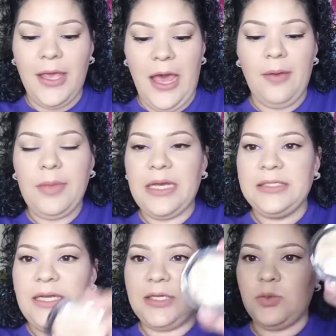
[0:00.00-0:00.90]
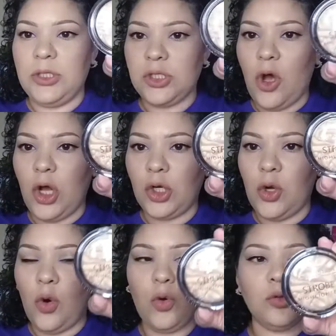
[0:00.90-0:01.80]
Yeah, because the next one is
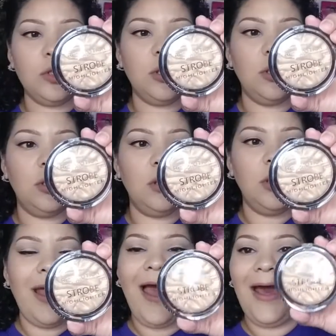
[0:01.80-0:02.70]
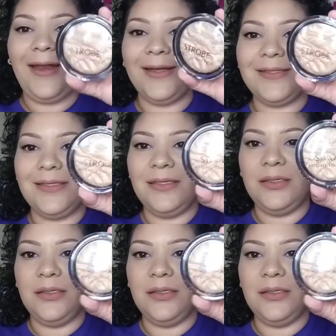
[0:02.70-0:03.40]
called Gold Addict.